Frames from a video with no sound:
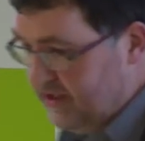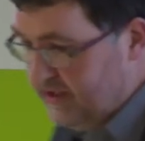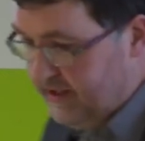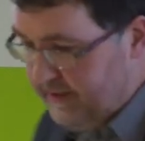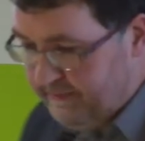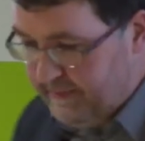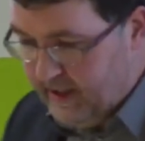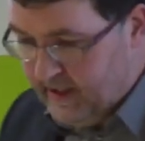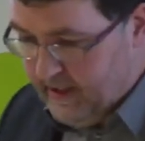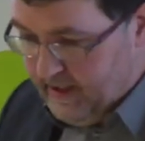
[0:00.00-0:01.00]
the, um,
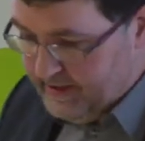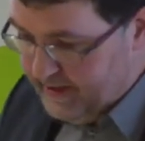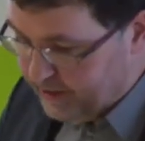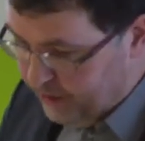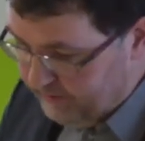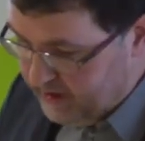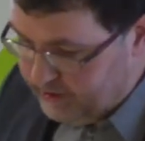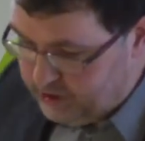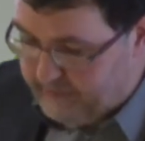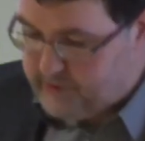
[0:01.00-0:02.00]
the economy.
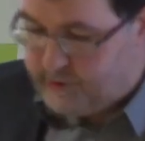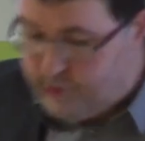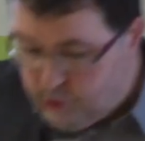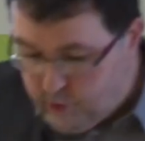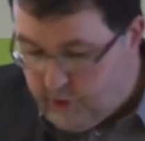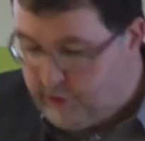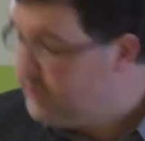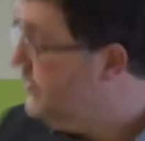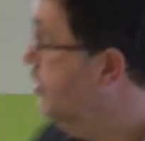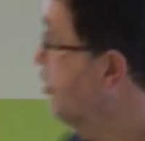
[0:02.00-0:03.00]
It comes with new
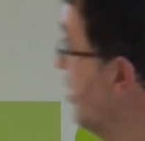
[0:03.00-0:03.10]
words, with new